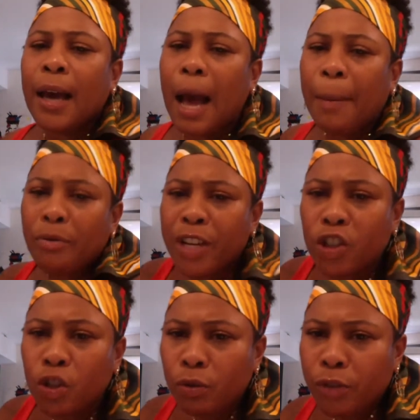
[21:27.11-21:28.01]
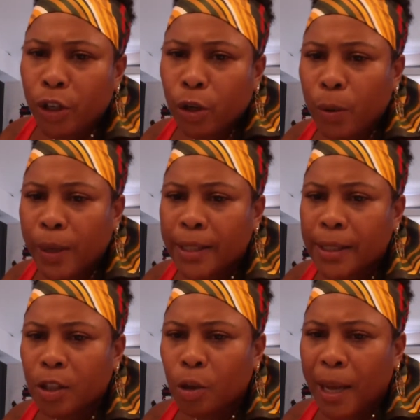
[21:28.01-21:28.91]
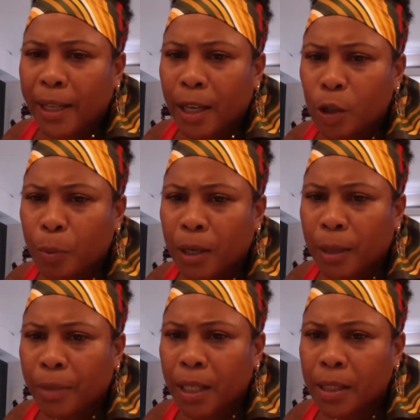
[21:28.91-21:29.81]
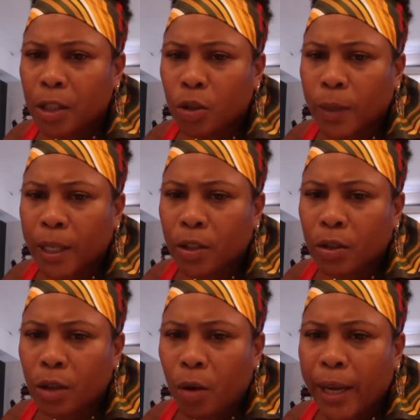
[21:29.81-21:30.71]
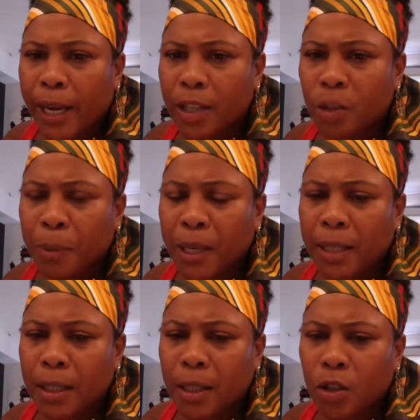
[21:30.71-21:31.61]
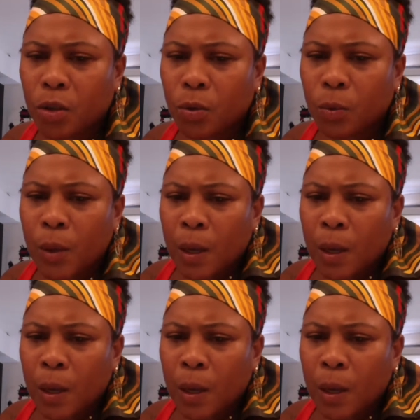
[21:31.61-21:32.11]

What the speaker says: I'm going to read you real quick since nobody else put up their situation. Oh, Angie P did too.